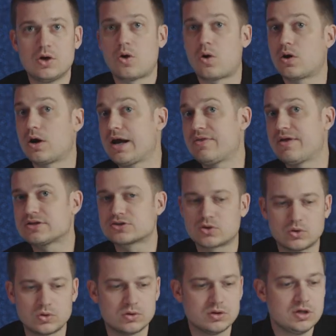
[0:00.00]
Or hey, that's
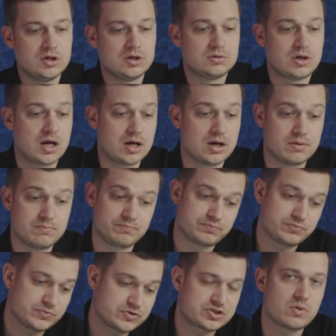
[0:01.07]
cool, um,
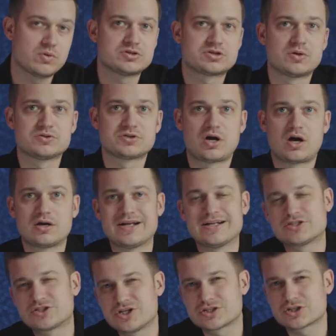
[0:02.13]
so and so's on.
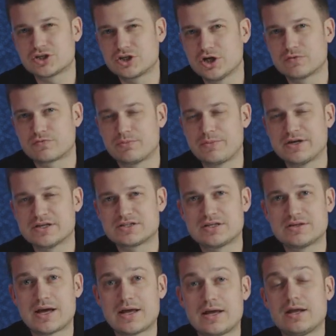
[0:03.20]
It's just good for me to see
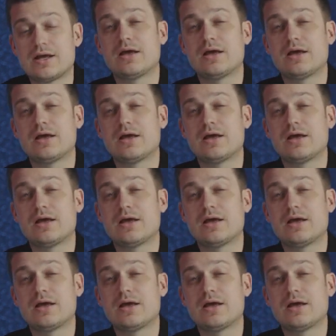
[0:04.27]
that.